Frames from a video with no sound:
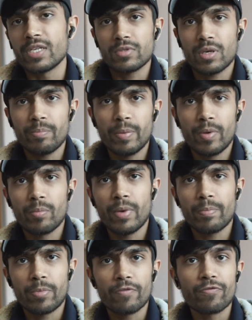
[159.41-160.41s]
Some people
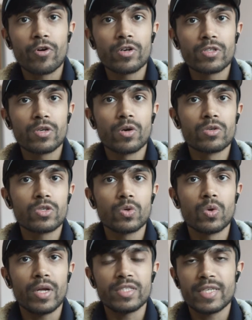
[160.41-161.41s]
may prefer to go to
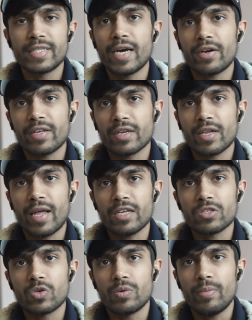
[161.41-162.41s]
school and sit down in a
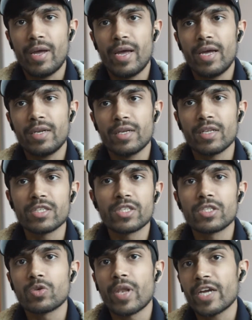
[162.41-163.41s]
classroom and
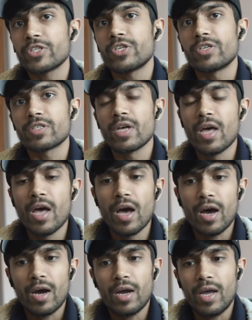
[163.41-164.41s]
listen to lectures,
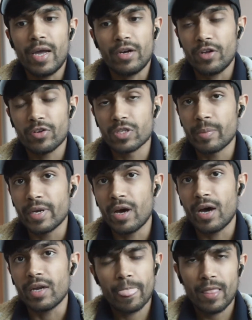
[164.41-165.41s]
and others may
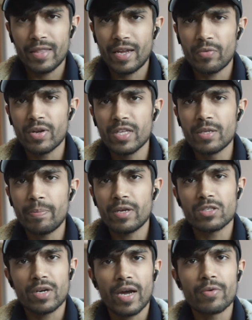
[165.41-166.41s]
not. And that really
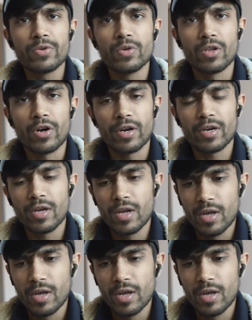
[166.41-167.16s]
depends on how you learn.